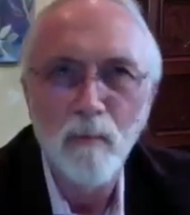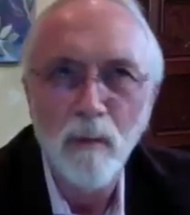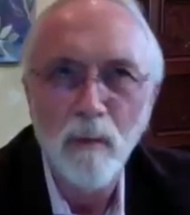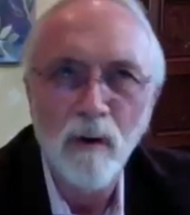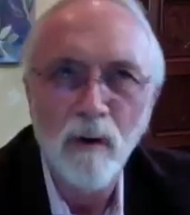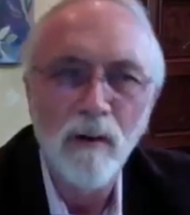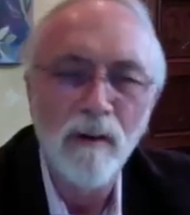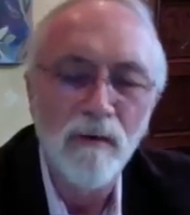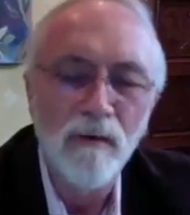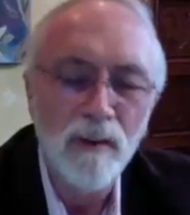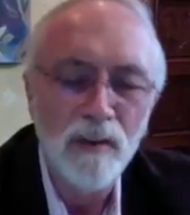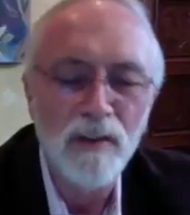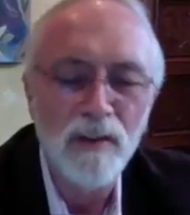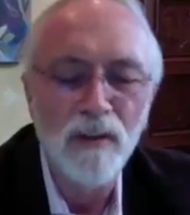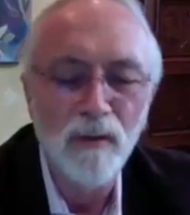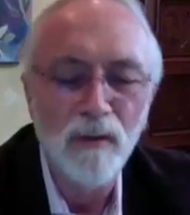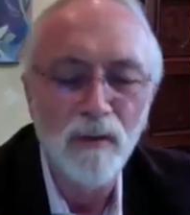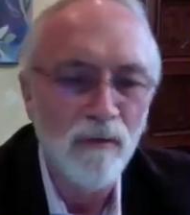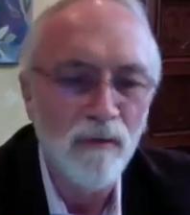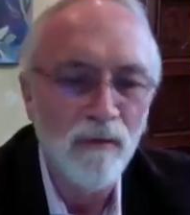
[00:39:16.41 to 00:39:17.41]
part of the
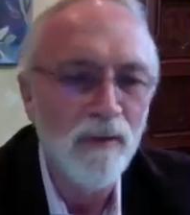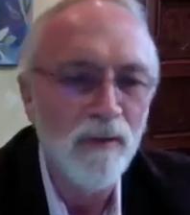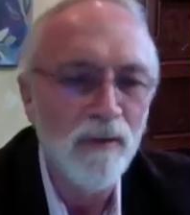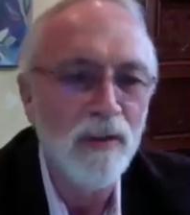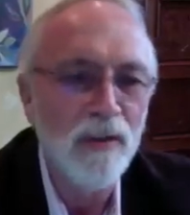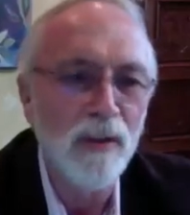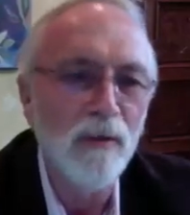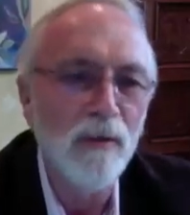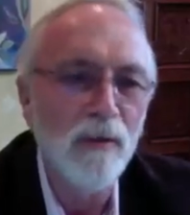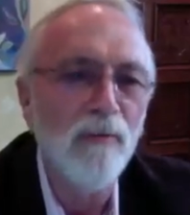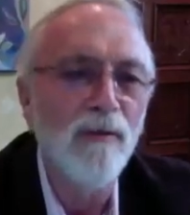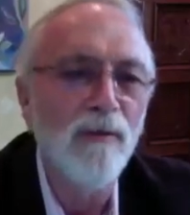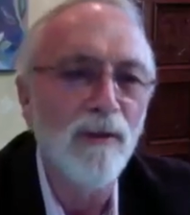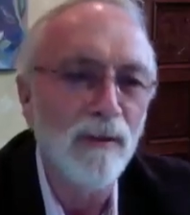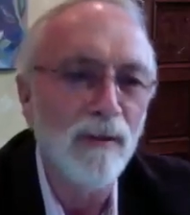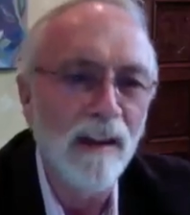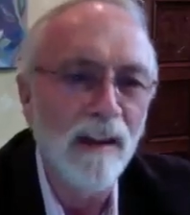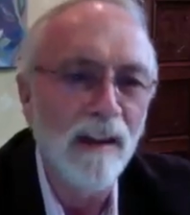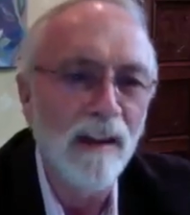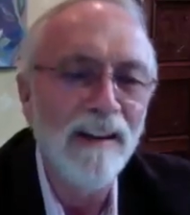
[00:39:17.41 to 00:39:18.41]
silver
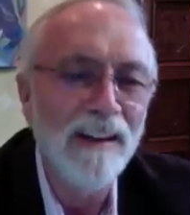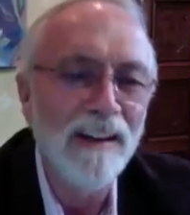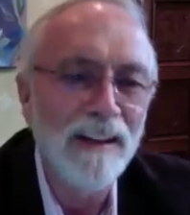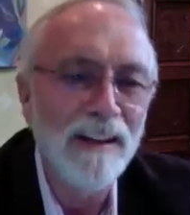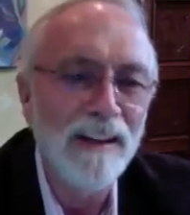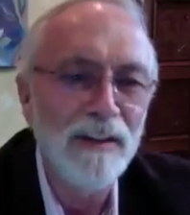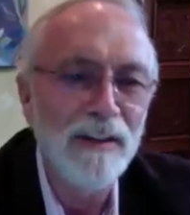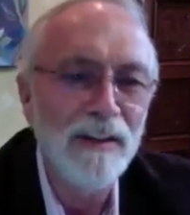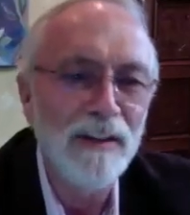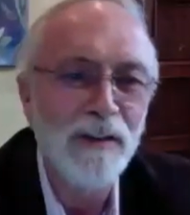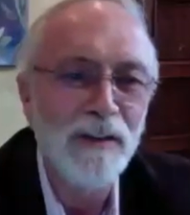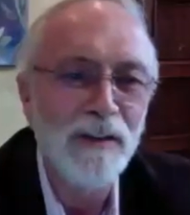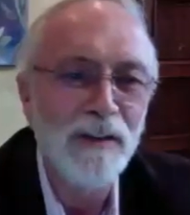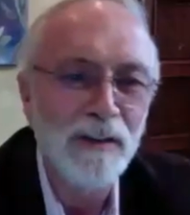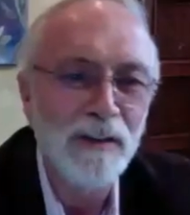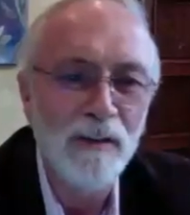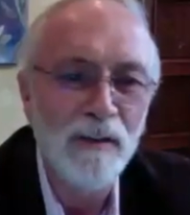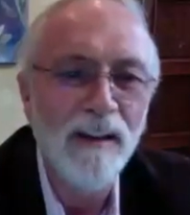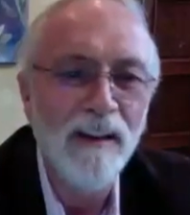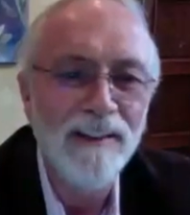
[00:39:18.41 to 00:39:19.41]
lining to the
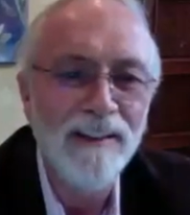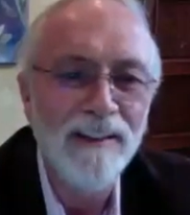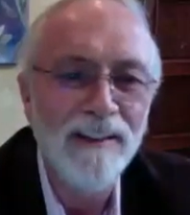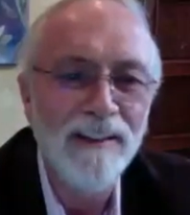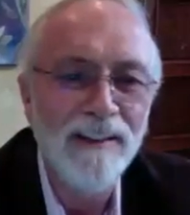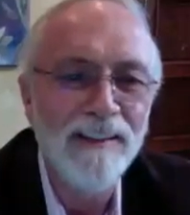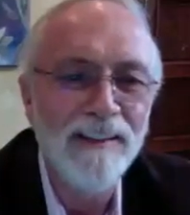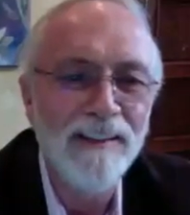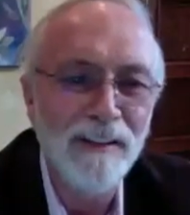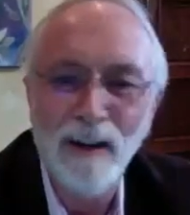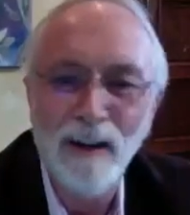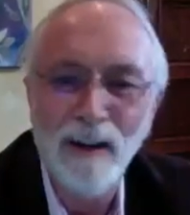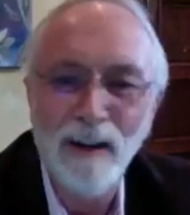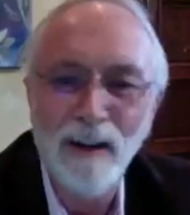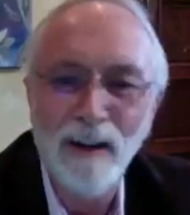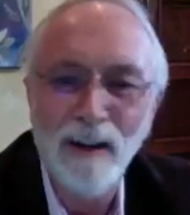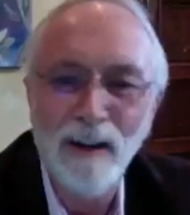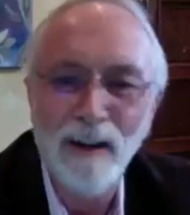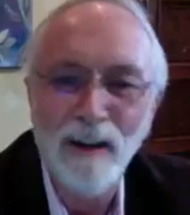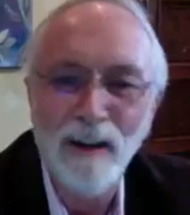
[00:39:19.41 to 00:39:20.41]
COVID-19 cloud.